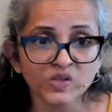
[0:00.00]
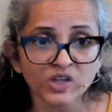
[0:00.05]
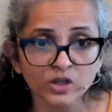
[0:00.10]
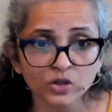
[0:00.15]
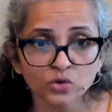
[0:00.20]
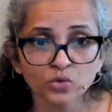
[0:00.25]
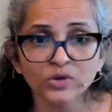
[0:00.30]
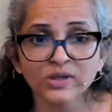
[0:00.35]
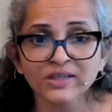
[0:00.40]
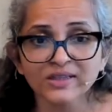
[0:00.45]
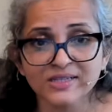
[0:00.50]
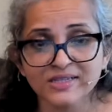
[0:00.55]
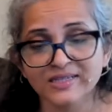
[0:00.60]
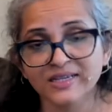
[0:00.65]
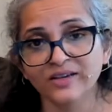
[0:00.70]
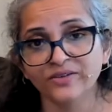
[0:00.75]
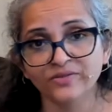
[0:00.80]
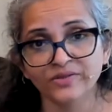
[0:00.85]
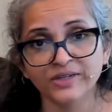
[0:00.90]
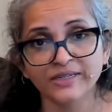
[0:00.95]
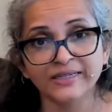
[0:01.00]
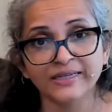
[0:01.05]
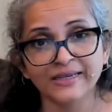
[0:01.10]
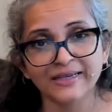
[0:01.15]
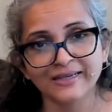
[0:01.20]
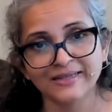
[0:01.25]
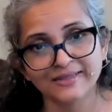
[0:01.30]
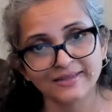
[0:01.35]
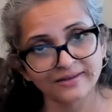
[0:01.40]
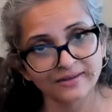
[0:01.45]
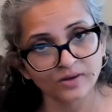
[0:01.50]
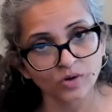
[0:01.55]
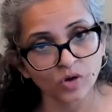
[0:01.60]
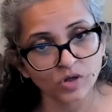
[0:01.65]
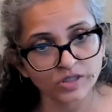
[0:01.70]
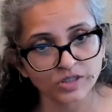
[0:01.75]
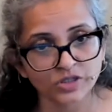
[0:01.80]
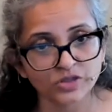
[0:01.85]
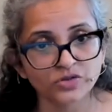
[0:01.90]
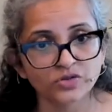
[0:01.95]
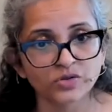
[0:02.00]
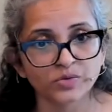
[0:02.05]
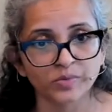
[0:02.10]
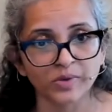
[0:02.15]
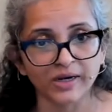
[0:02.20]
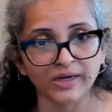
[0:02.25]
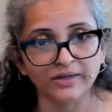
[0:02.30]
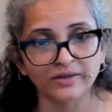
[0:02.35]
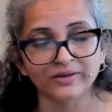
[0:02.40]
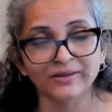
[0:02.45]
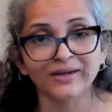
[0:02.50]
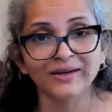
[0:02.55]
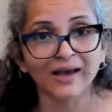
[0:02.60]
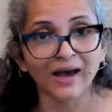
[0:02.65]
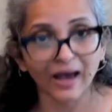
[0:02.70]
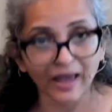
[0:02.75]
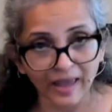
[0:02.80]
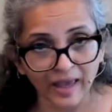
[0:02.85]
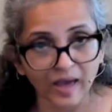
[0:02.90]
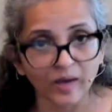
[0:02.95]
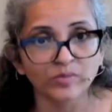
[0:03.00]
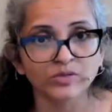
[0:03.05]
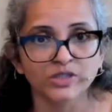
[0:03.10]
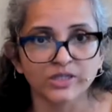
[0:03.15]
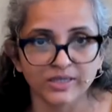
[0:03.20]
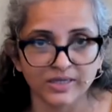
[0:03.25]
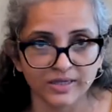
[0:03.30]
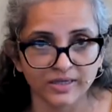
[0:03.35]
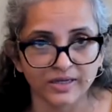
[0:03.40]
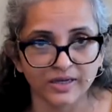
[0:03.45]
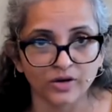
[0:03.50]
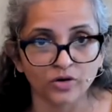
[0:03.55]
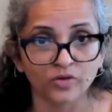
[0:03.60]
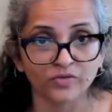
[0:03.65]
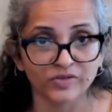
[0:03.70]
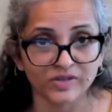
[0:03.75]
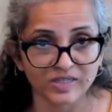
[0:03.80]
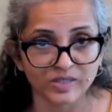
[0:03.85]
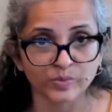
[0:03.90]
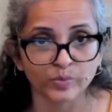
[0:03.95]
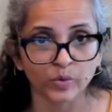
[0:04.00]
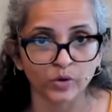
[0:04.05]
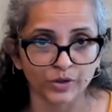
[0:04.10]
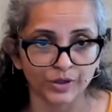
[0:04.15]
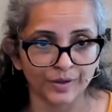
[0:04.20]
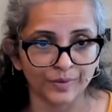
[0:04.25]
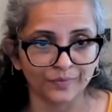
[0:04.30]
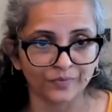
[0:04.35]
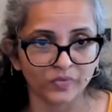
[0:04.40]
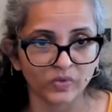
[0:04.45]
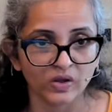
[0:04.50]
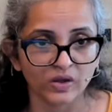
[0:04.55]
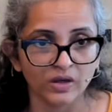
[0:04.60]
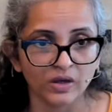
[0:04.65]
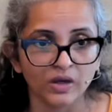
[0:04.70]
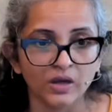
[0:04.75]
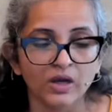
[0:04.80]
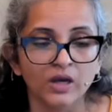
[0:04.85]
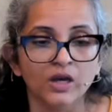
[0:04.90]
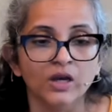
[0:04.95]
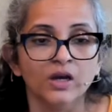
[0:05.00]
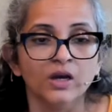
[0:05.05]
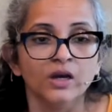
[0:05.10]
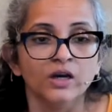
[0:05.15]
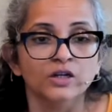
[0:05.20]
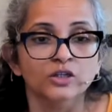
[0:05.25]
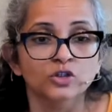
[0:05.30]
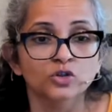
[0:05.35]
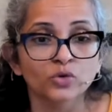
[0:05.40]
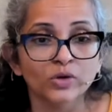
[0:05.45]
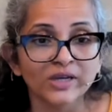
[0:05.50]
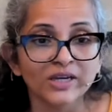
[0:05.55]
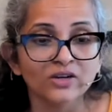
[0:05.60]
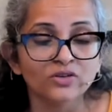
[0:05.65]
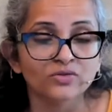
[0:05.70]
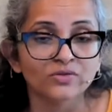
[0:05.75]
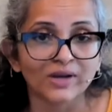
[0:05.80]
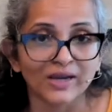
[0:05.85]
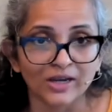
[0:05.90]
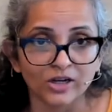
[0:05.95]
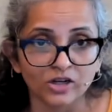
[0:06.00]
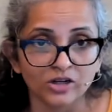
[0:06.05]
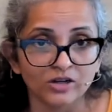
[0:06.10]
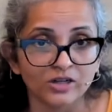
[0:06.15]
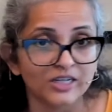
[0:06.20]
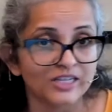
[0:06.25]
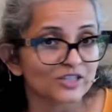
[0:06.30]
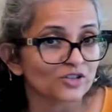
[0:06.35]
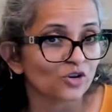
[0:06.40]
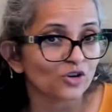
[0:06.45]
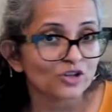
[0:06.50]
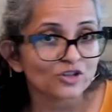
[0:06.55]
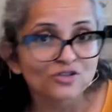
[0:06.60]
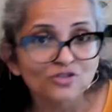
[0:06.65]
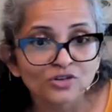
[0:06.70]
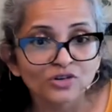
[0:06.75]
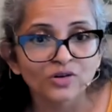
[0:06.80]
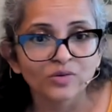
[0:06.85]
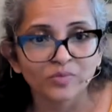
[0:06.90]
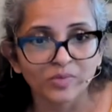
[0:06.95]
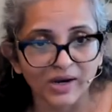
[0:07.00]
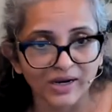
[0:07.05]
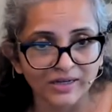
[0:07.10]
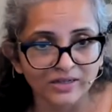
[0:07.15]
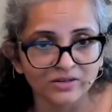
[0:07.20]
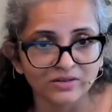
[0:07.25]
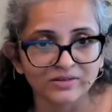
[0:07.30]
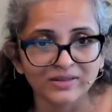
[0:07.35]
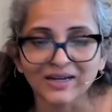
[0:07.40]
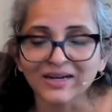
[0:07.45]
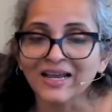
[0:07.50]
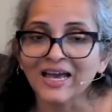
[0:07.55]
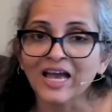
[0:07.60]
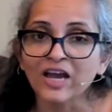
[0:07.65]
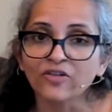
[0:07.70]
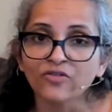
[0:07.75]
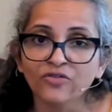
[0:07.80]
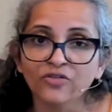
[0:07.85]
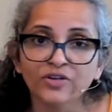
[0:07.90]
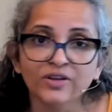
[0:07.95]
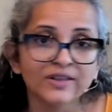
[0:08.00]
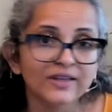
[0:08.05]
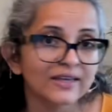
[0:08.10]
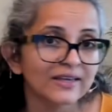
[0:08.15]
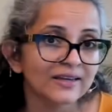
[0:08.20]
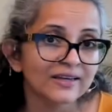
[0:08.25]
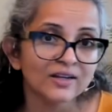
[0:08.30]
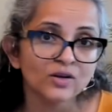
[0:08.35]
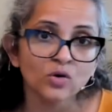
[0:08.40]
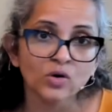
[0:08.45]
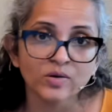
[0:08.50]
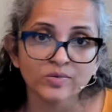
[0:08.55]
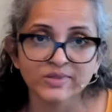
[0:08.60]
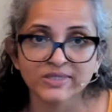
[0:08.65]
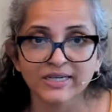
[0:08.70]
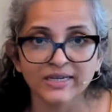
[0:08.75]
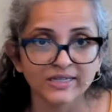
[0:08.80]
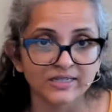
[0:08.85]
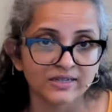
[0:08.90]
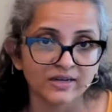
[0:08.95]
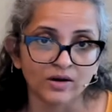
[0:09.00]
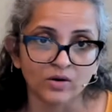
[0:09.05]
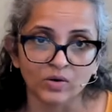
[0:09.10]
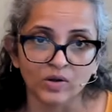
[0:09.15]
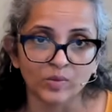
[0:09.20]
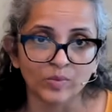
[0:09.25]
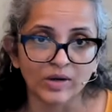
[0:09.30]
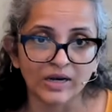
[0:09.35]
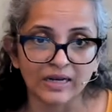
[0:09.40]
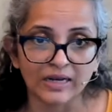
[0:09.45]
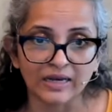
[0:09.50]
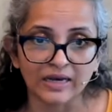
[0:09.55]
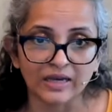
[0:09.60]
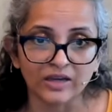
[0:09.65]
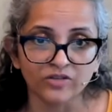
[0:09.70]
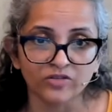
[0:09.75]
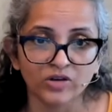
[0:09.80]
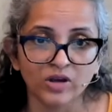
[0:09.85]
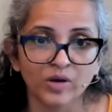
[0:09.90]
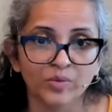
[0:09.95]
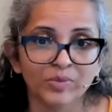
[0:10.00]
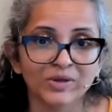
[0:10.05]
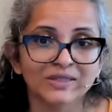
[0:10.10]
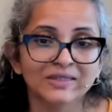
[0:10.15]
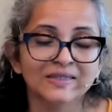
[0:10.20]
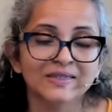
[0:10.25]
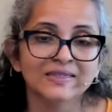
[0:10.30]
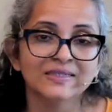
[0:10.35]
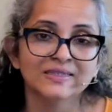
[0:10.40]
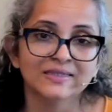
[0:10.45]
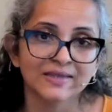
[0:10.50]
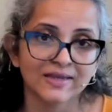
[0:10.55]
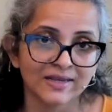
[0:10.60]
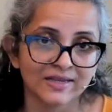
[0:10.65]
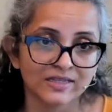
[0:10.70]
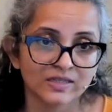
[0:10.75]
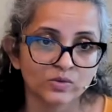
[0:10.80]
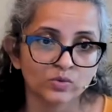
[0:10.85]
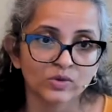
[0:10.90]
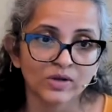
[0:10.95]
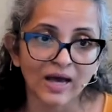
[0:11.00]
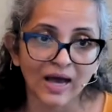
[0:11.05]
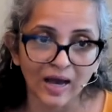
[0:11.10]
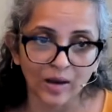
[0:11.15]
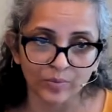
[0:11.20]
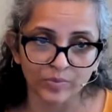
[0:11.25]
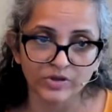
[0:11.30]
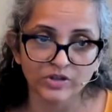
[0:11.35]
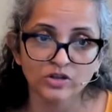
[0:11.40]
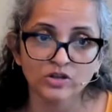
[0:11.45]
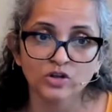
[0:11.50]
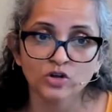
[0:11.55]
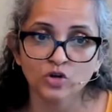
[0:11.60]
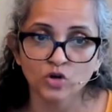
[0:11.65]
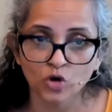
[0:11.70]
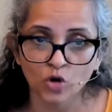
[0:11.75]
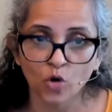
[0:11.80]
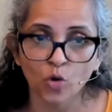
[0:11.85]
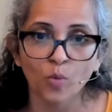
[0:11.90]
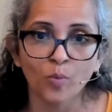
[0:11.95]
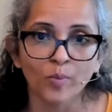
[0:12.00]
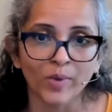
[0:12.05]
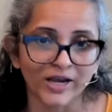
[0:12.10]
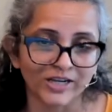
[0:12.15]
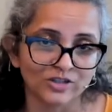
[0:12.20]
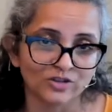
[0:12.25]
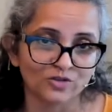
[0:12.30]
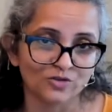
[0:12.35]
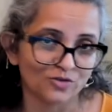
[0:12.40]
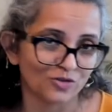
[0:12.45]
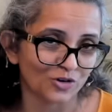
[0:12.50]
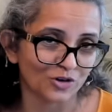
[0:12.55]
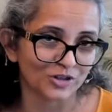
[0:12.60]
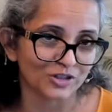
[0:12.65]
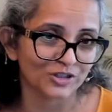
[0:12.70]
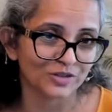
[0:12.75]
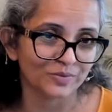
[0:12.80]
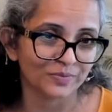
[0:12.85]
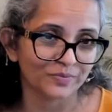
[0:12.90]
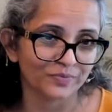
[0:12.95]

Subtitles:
Doing this every day is a constant reminder that I am taking care of this body. Doing it regularly is also a reminder that everything can go upside down in my life, but these things would happen no matter what,